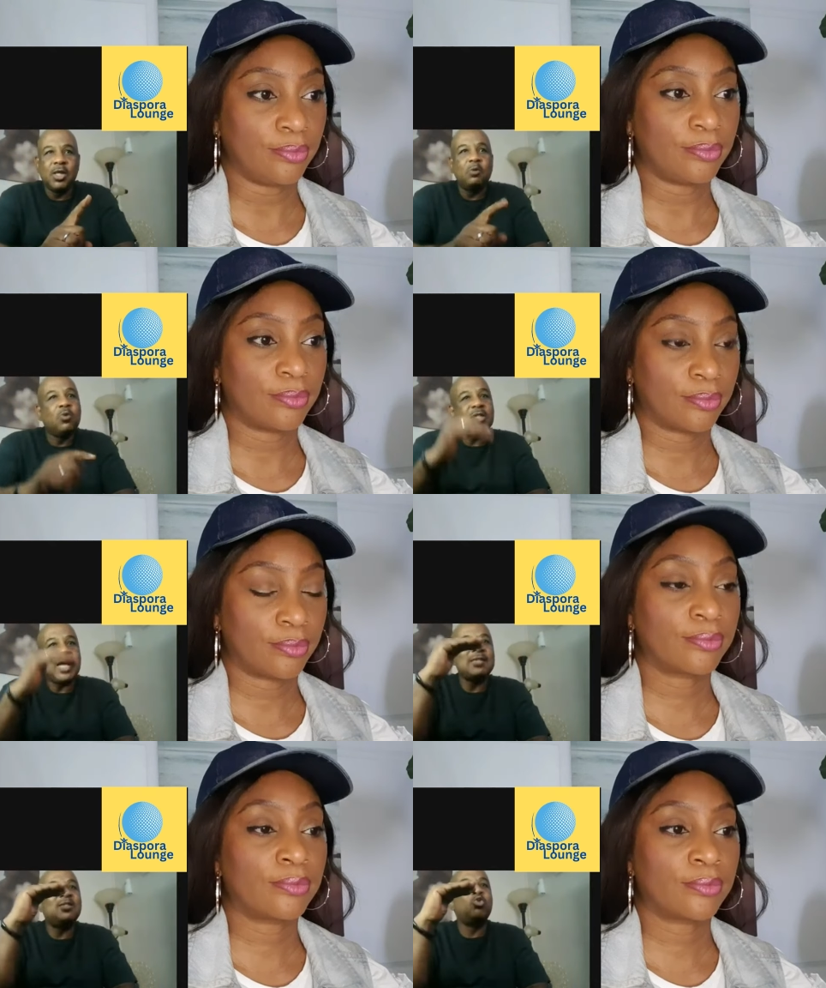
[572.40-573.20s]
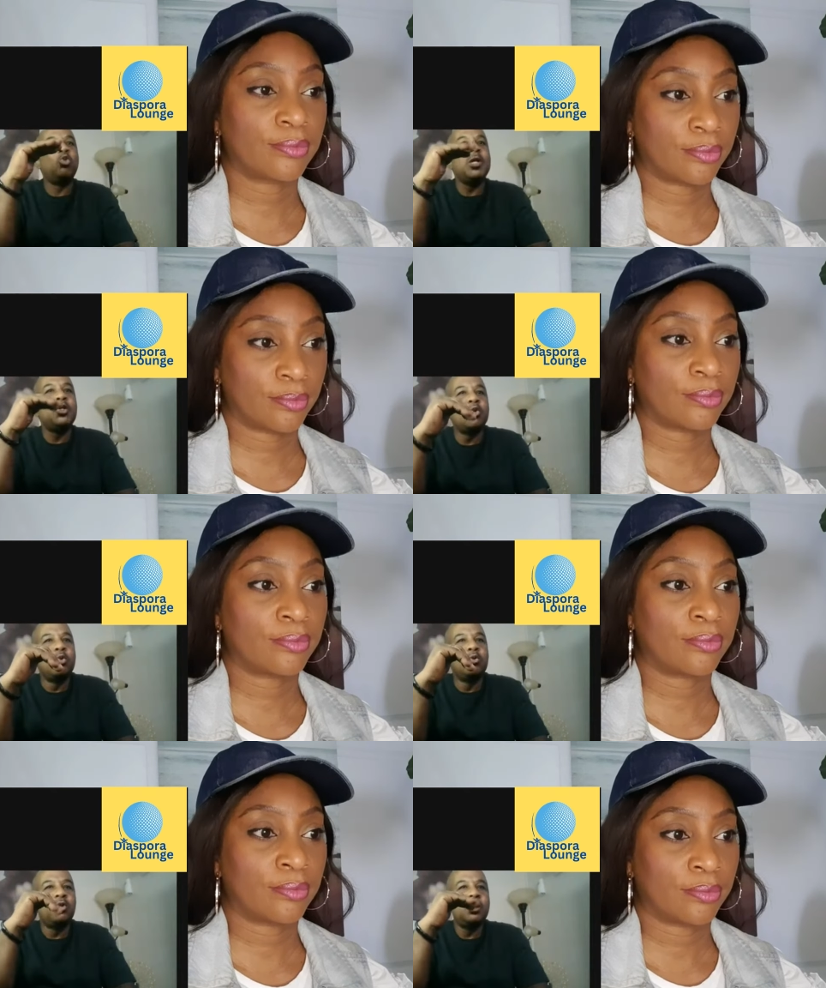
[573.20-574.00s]
Speaker 1: you know, which has
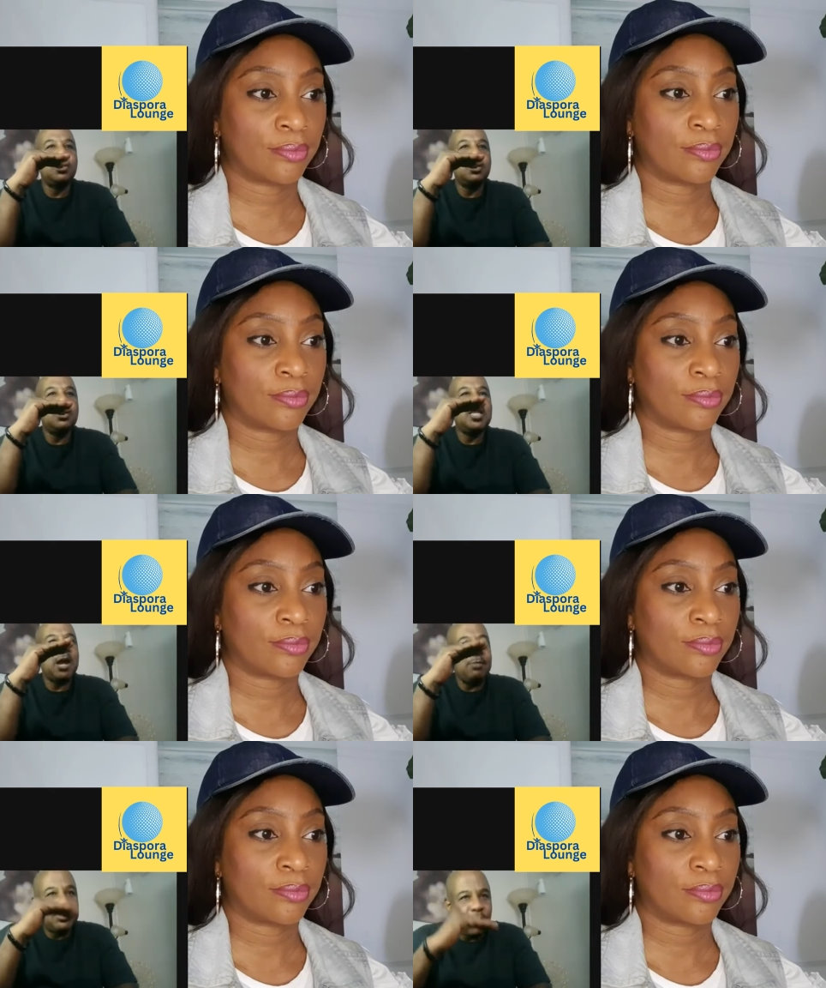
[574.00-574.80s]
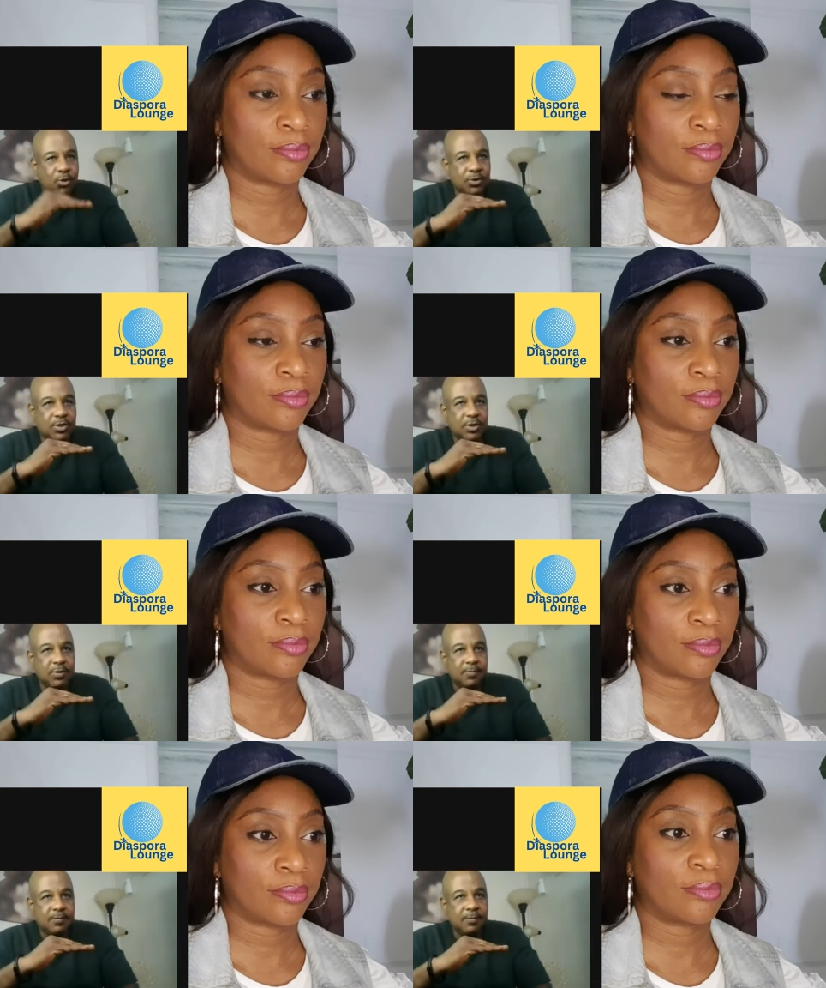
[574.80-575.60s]
dwindled their
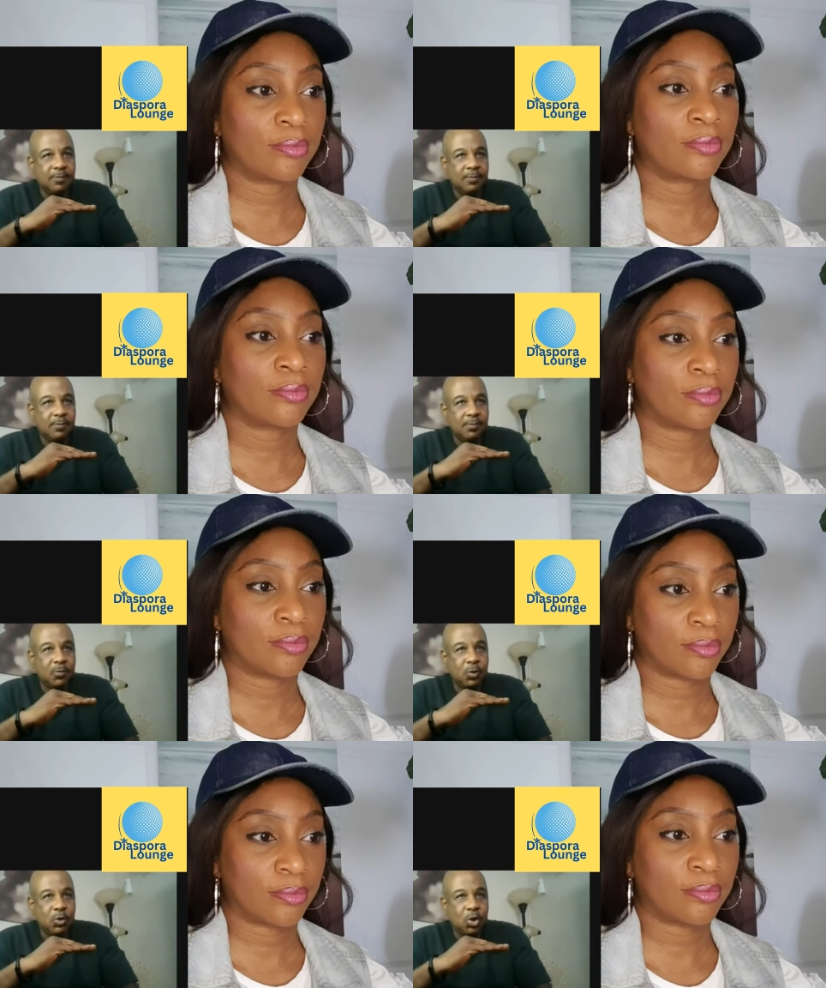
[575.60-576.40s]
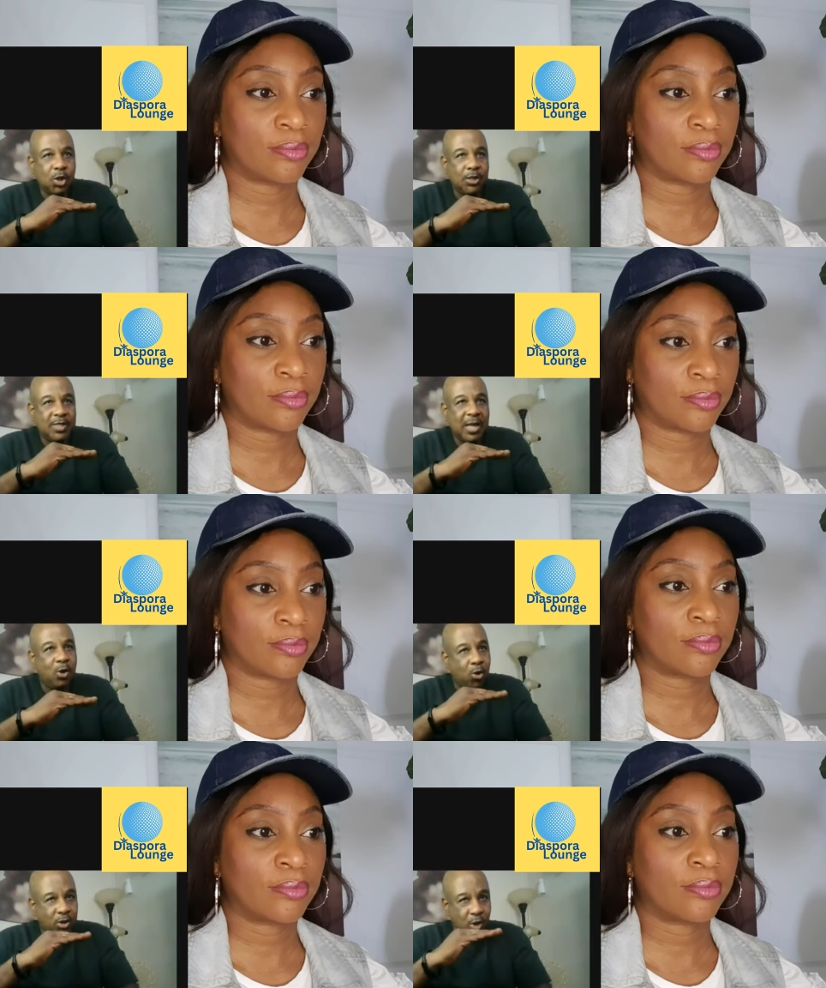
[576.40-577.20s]
returns, you
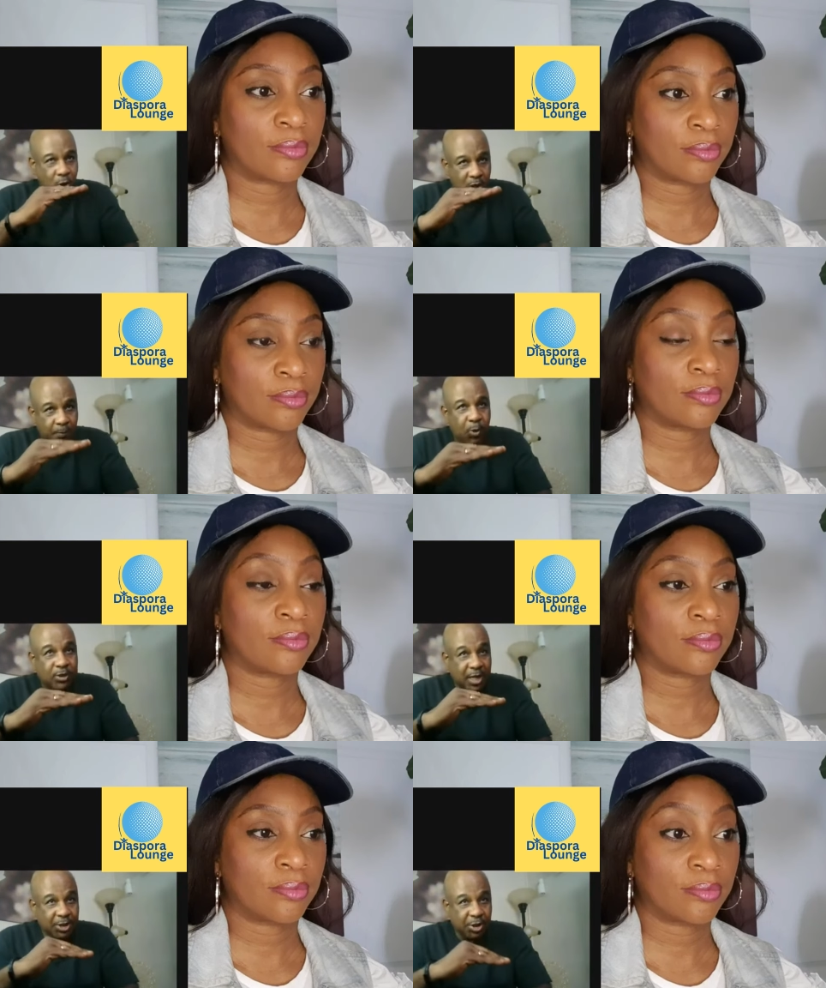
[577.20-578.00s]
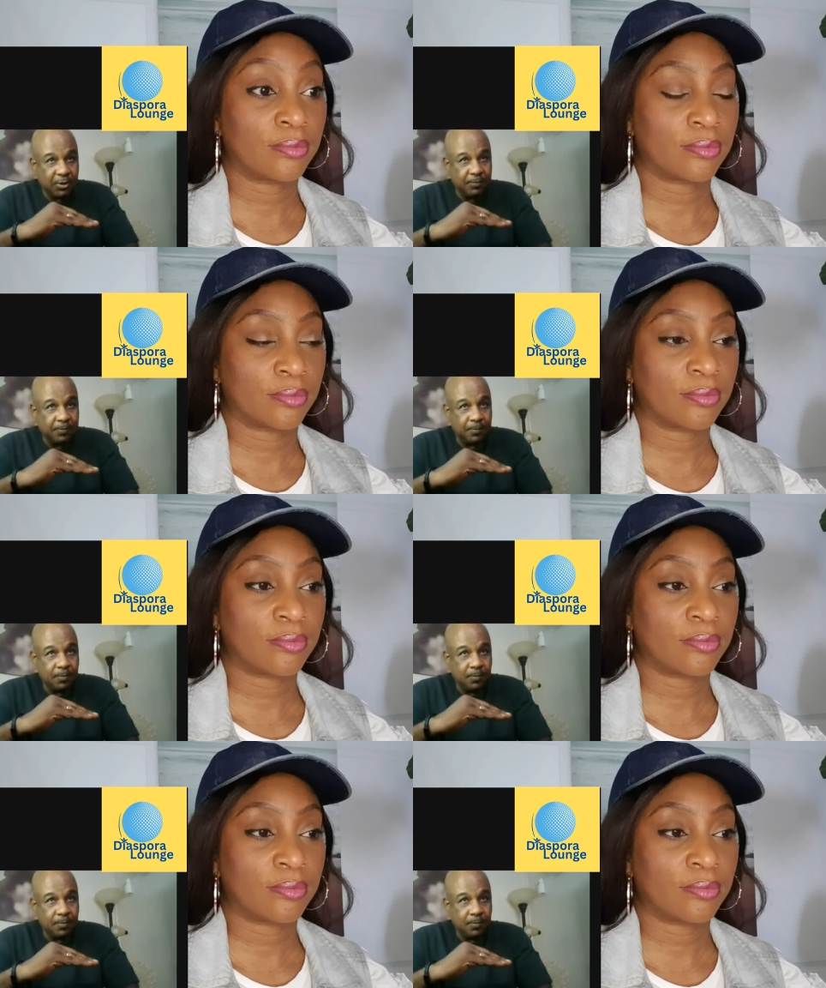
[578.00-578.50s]
understand, on importation.